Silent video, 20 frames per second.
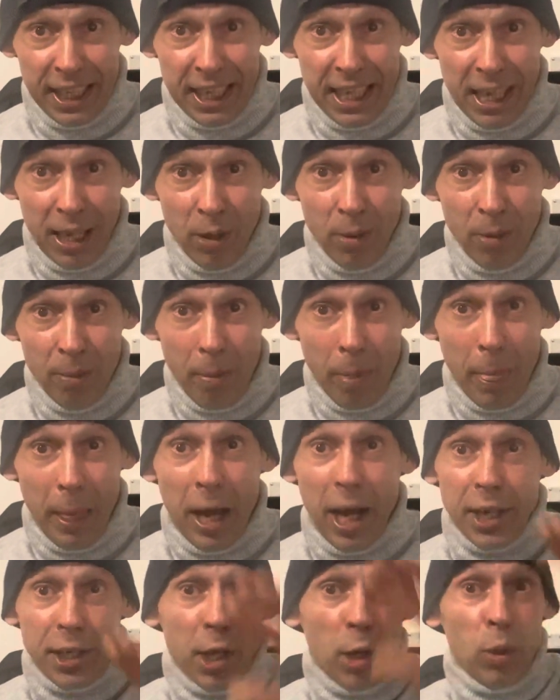Now,
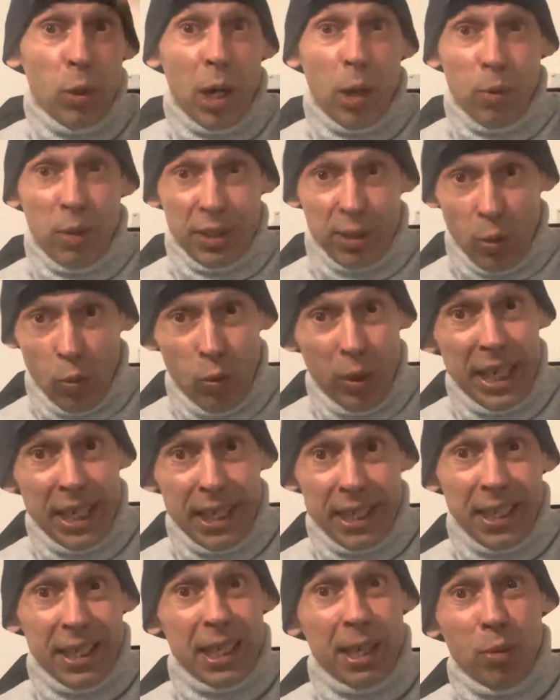I know I was aware
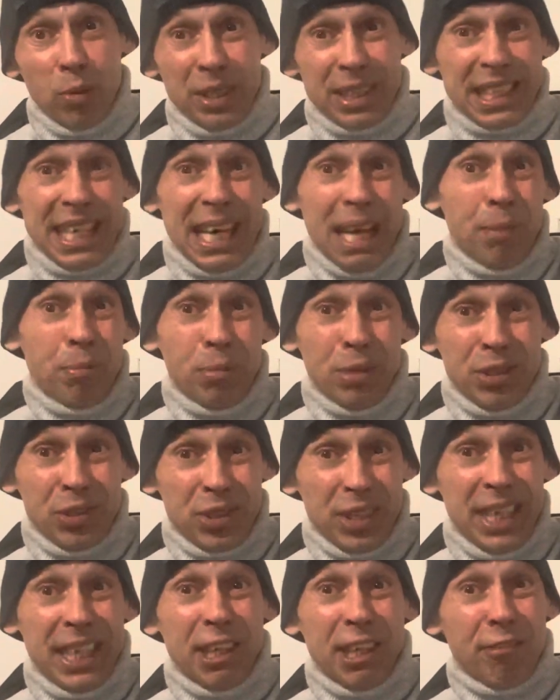that there was cameras
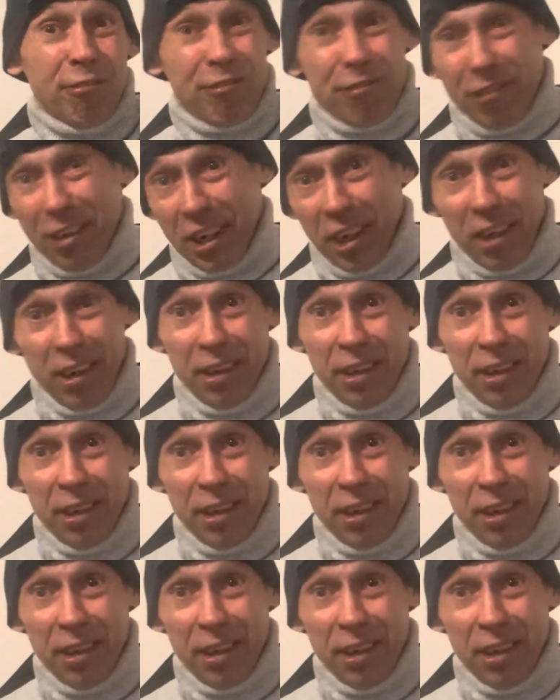in the front